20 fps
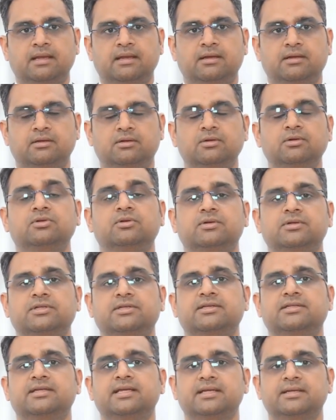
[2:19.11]
You should
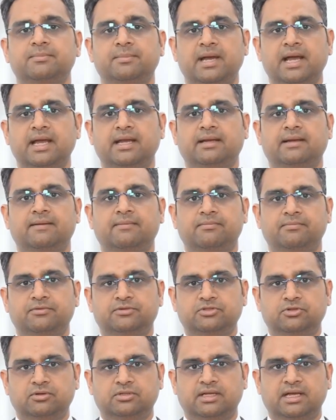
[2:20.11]
sit back
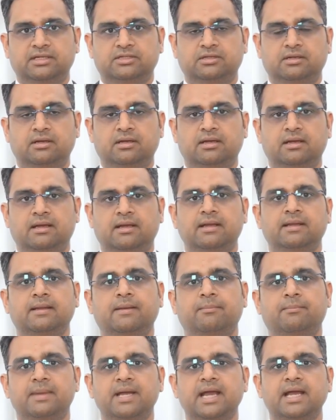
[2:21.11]
so that your
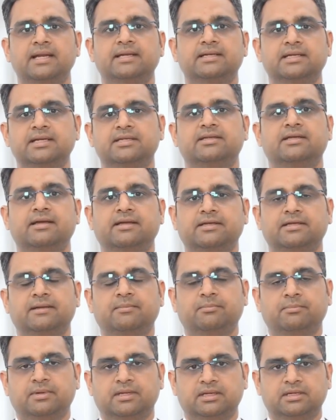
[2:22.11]
back touches
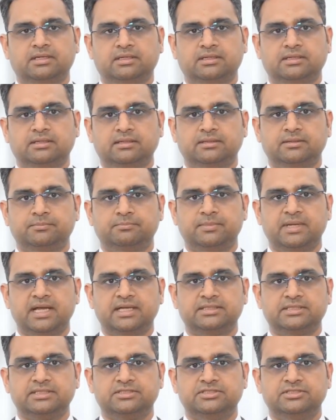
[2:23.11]

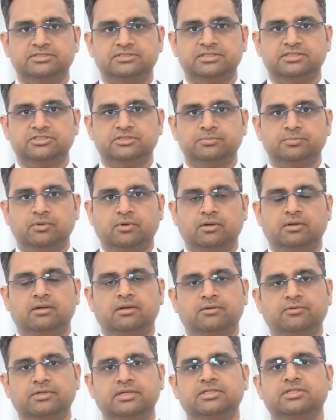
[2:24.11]
the support
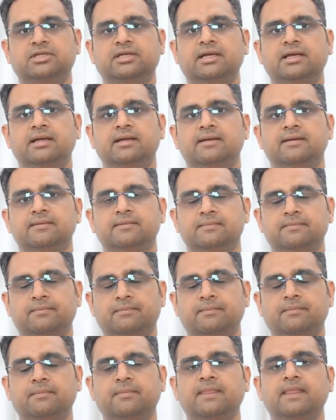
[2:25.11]
of the chair,
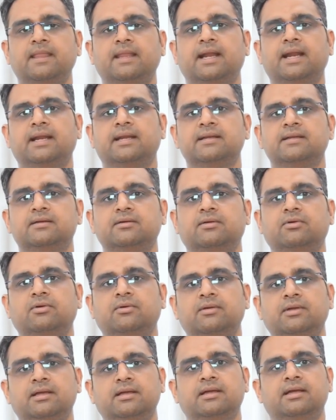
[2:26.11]
and you
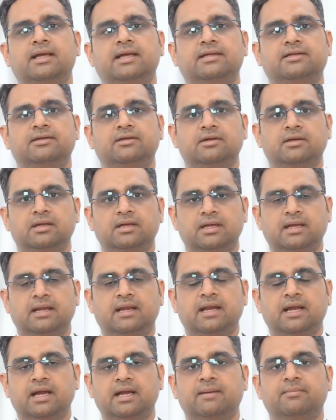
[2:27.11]
should rest your
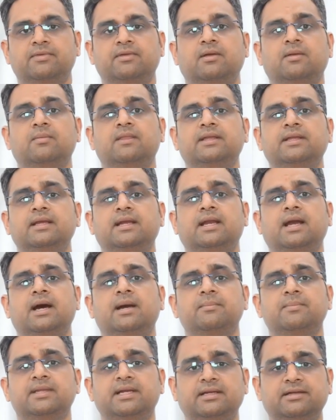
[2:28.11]
arms over the
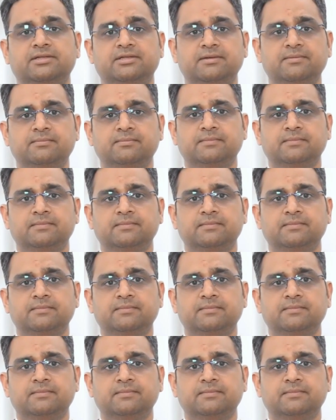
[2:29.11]
armrest.